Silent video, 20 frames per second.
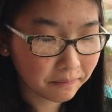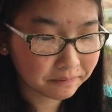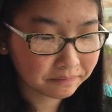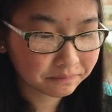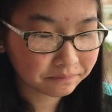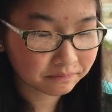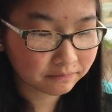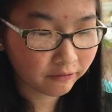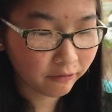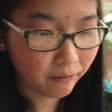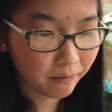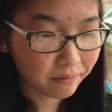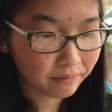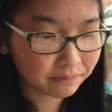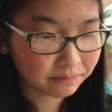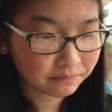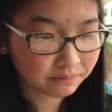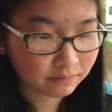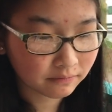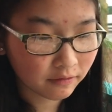But, but you
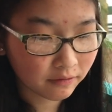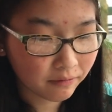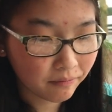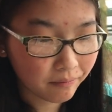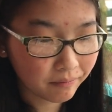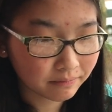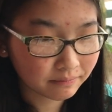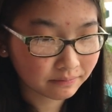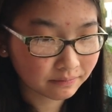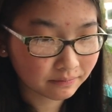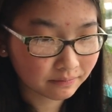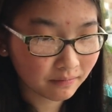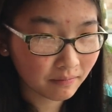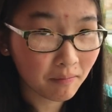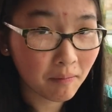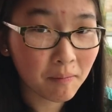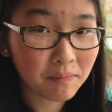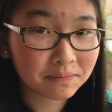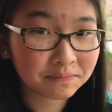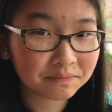haven't get Mama to
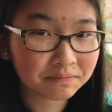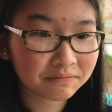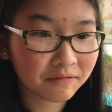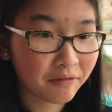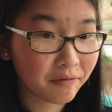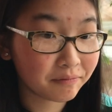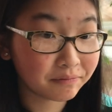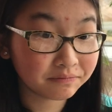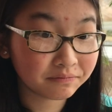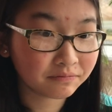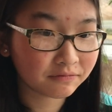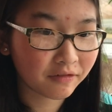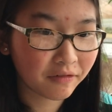try it or anything.